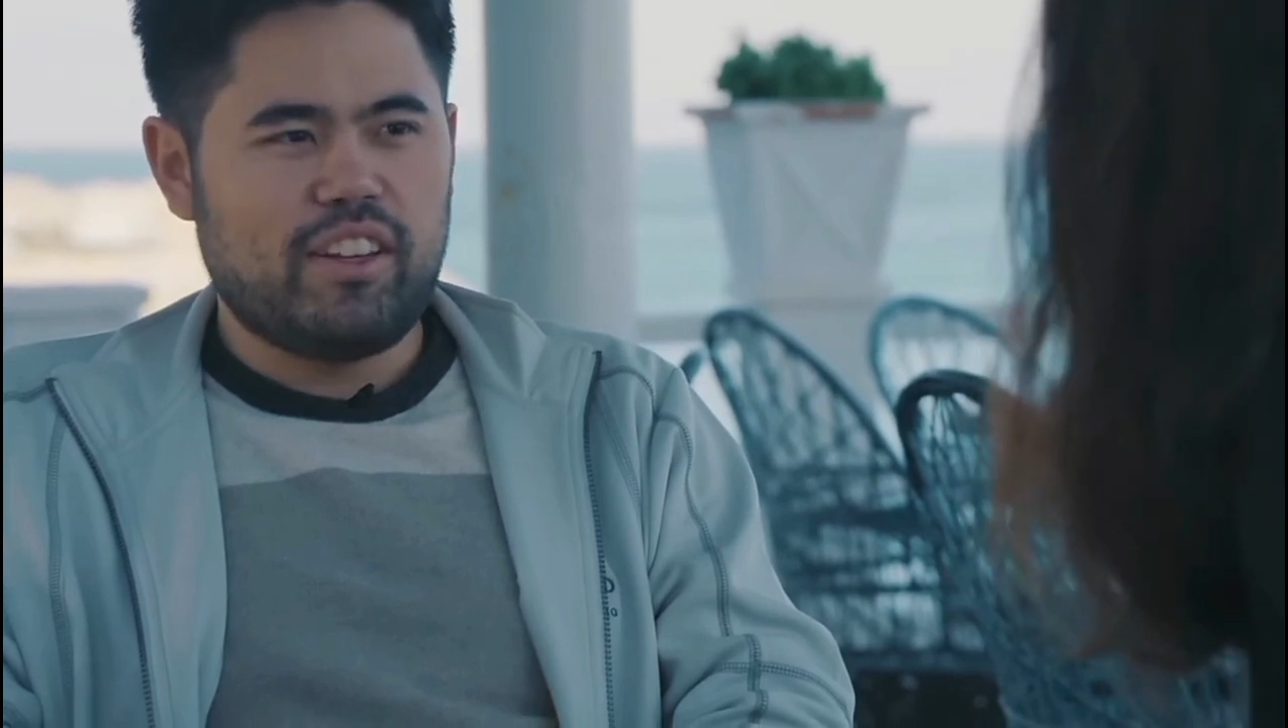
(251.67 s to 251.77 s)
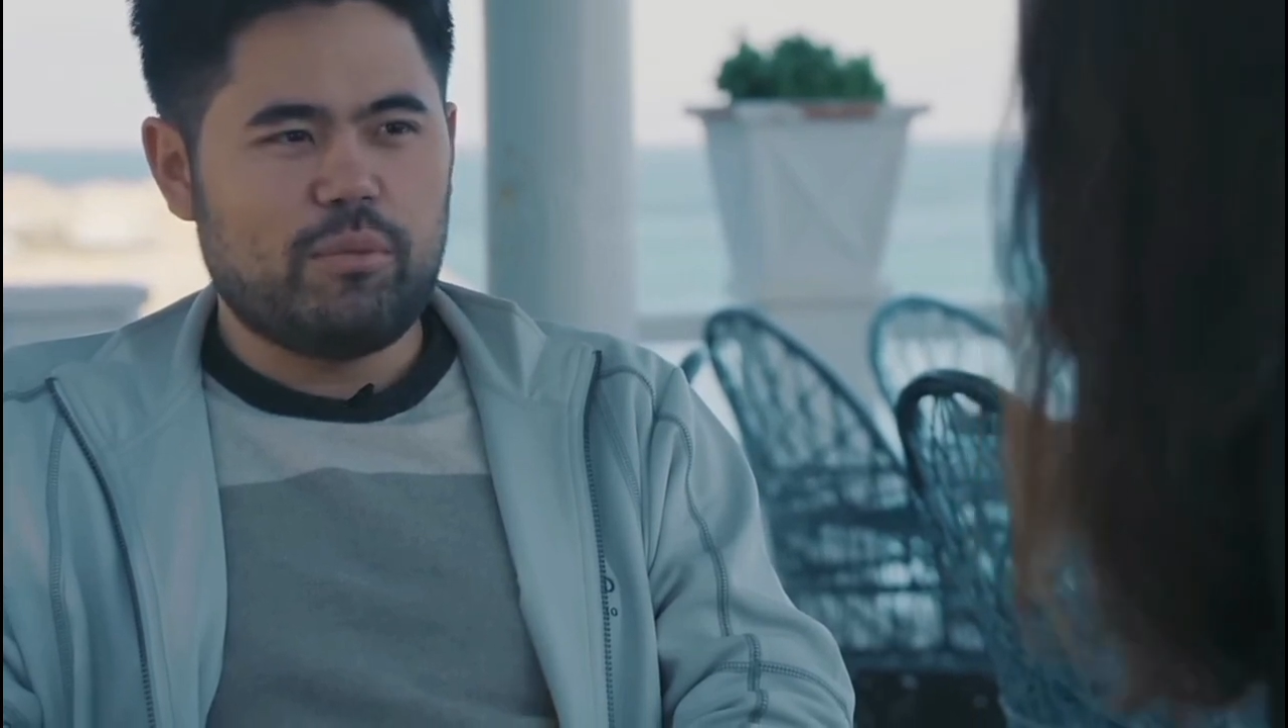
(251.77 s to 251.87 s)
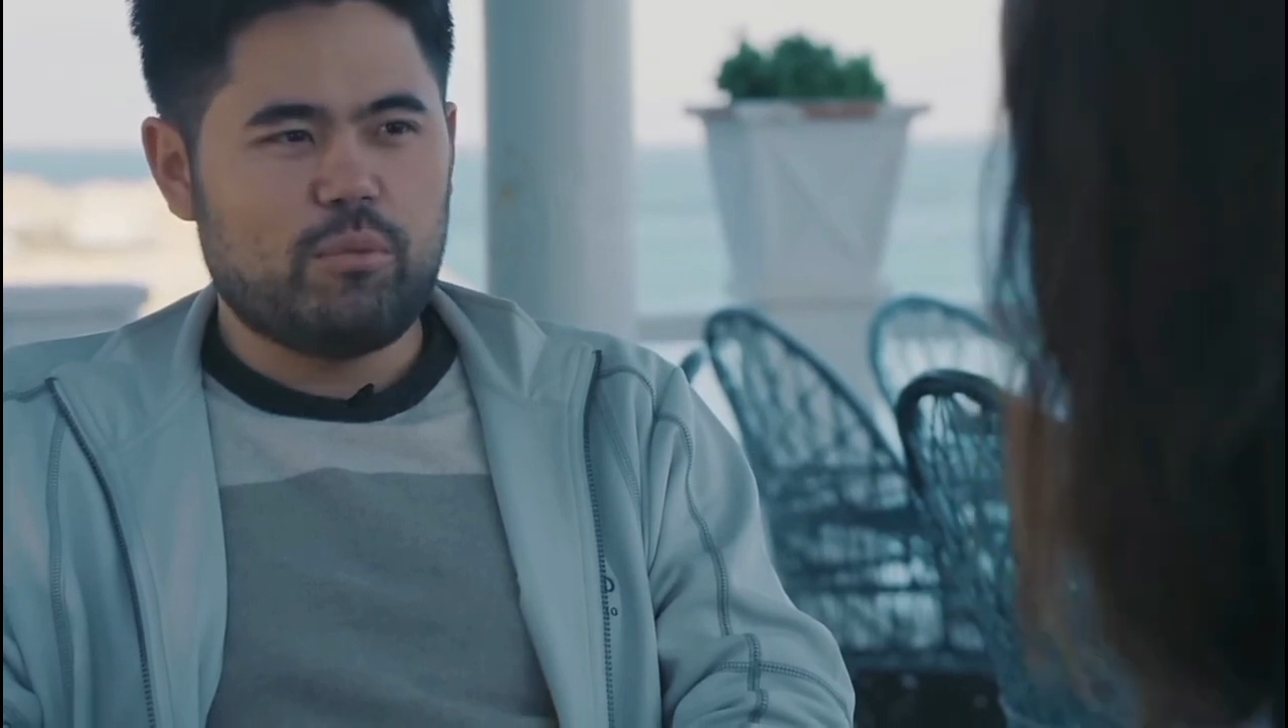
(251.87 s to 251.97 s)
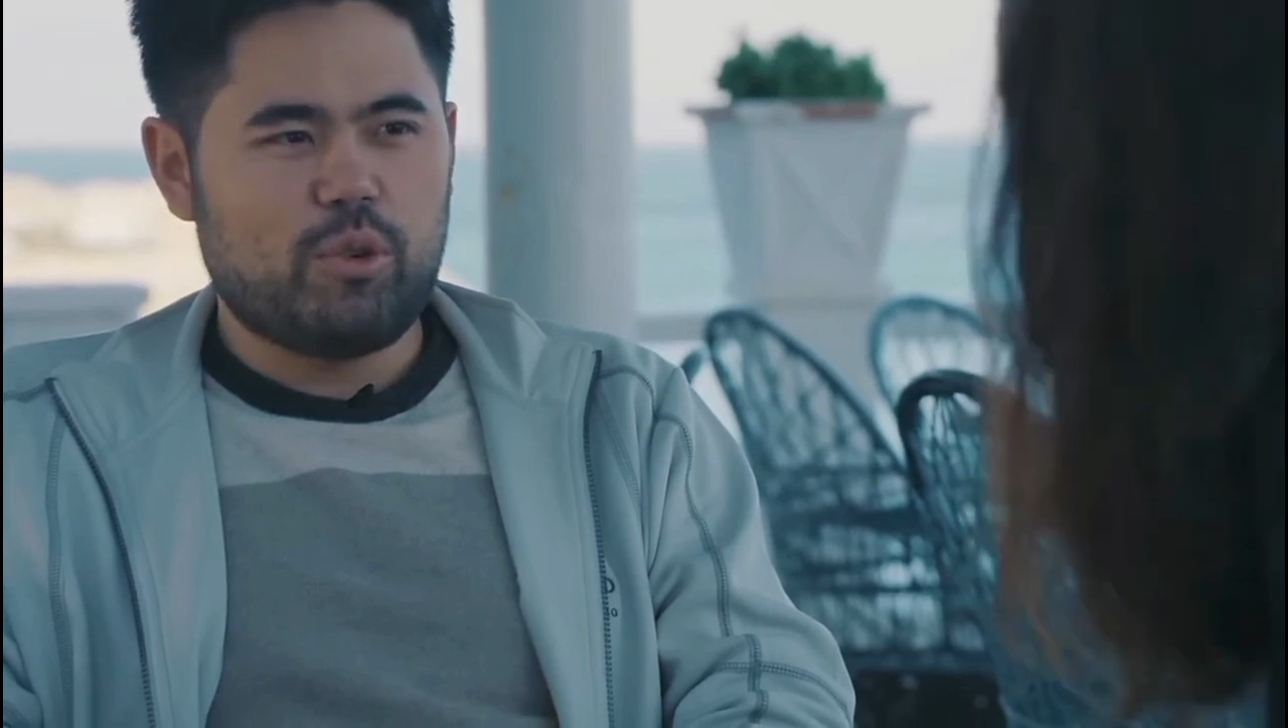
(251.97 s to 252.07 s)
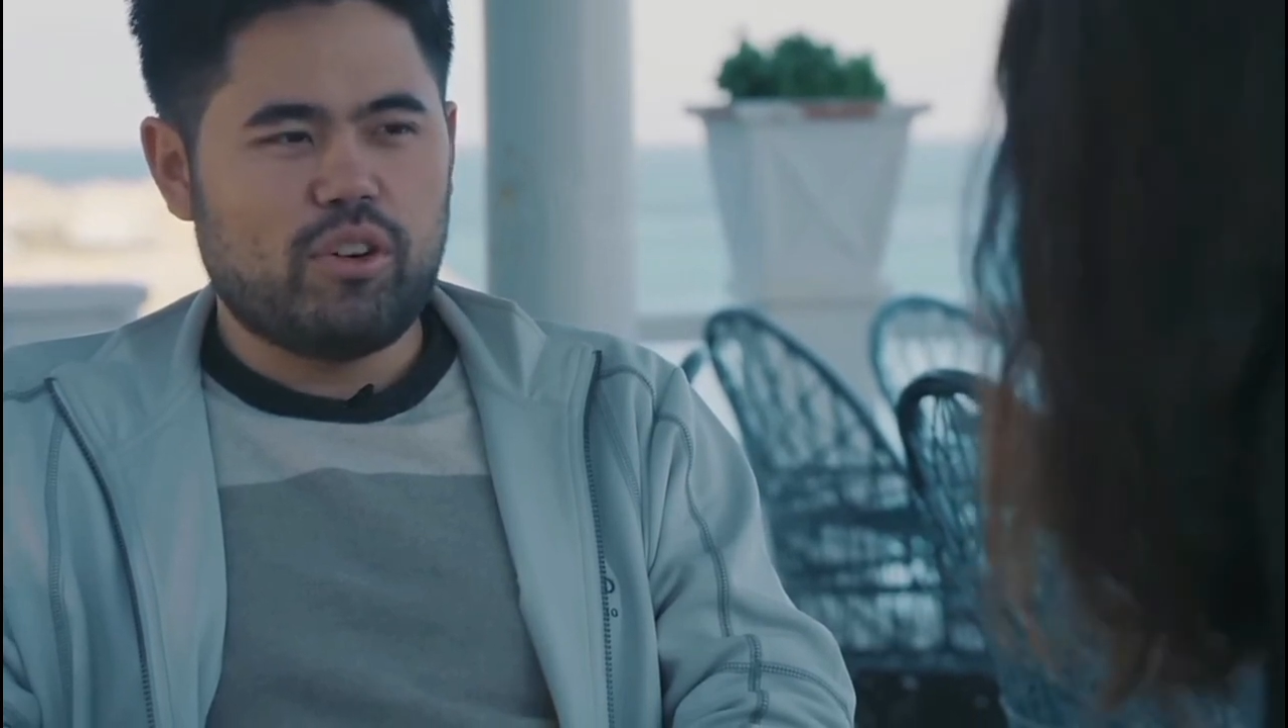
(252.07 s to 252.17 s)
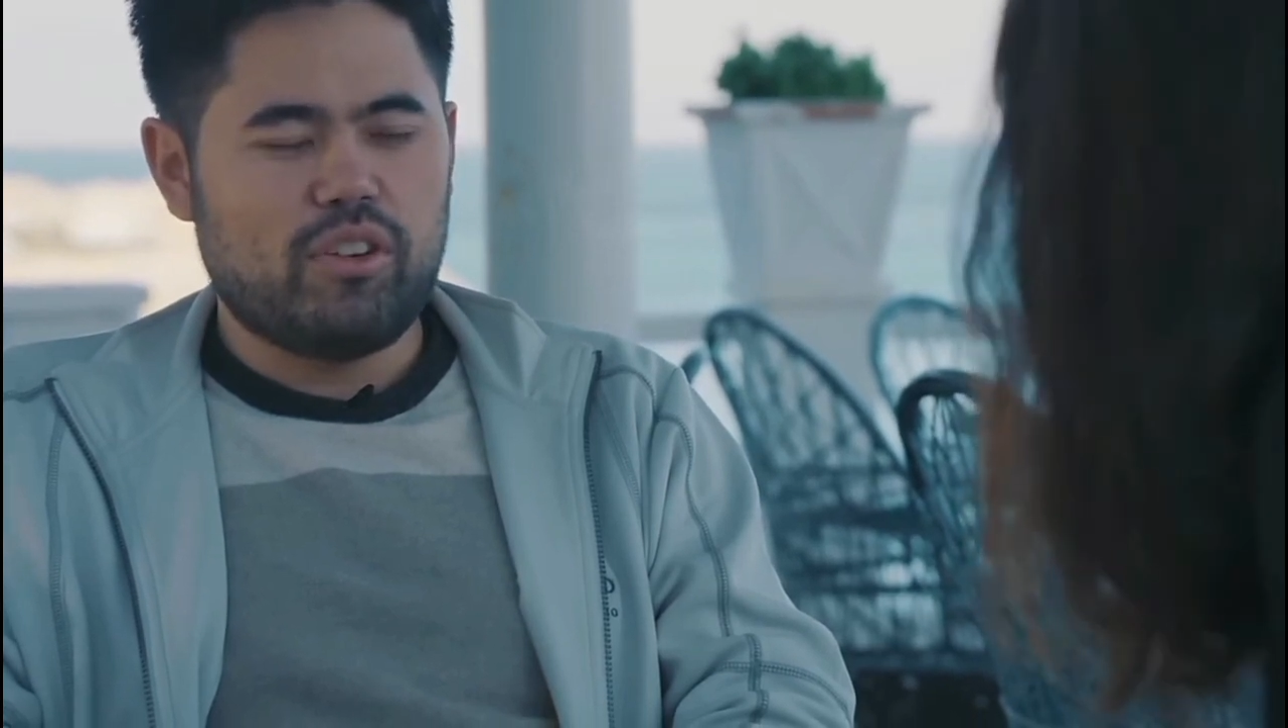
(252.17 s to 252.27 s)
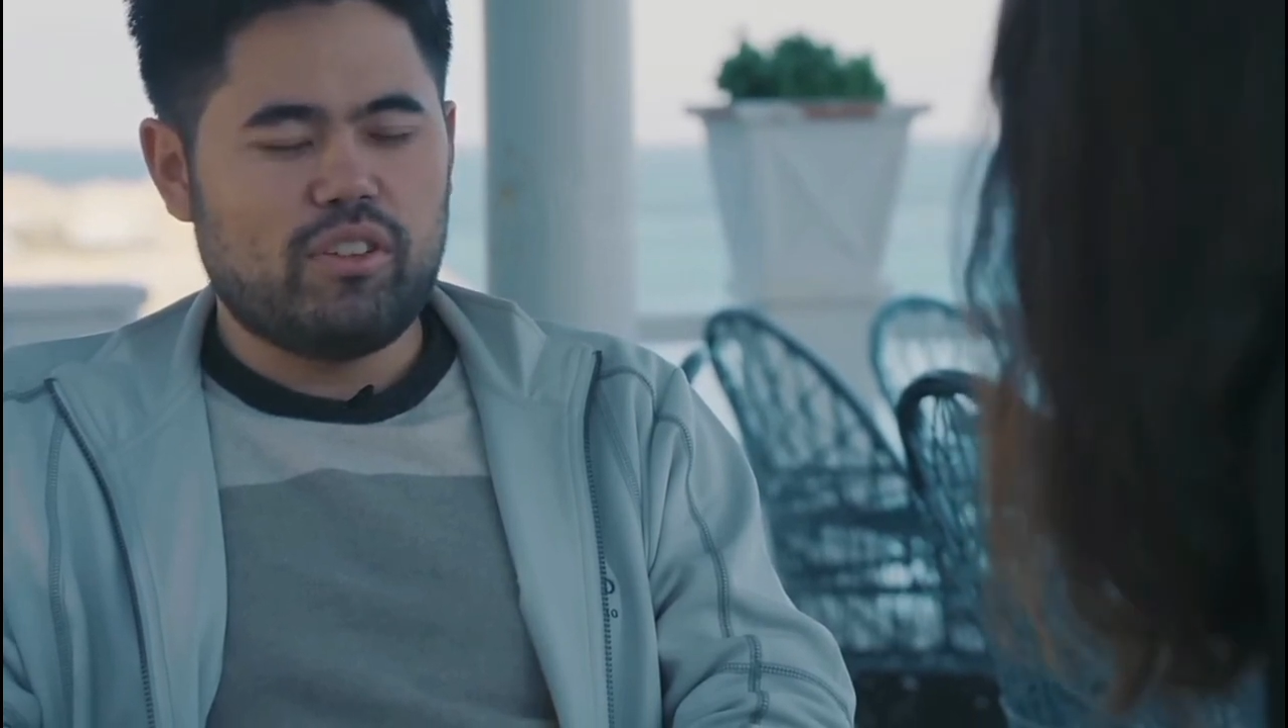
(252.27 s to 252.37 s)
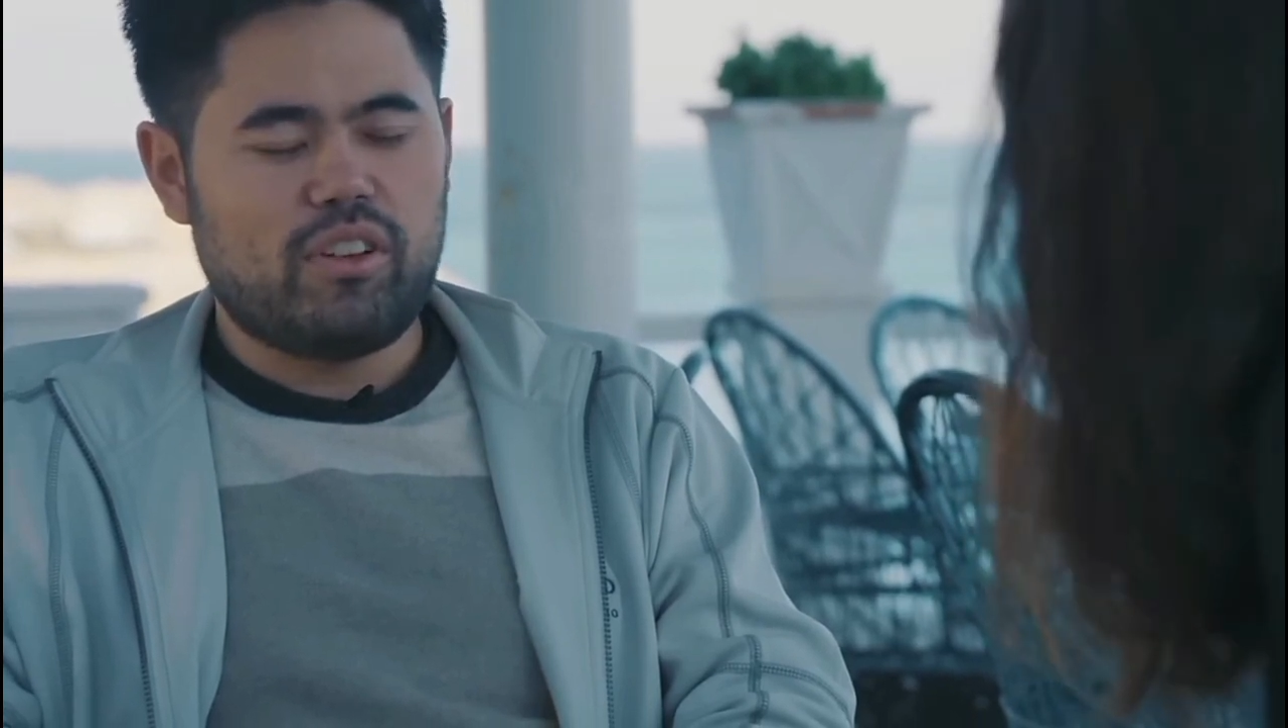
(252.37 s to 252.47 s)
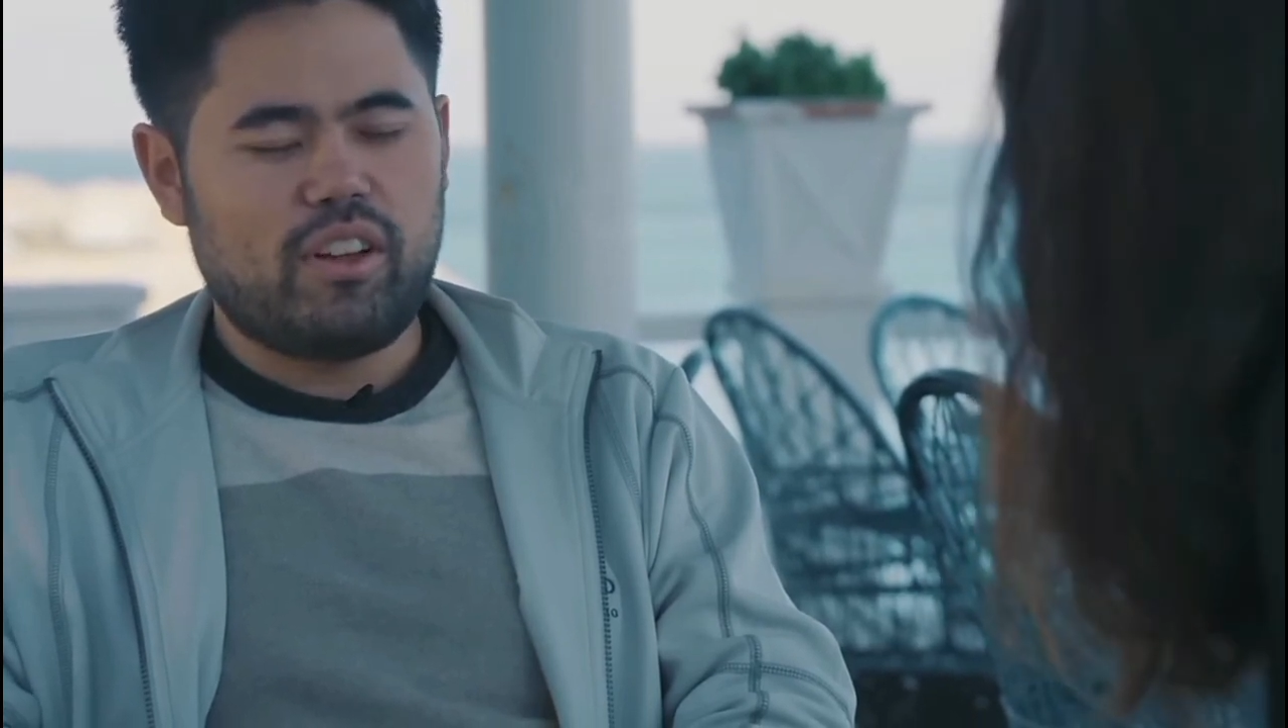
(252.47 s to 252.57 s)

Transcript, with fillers: anymore,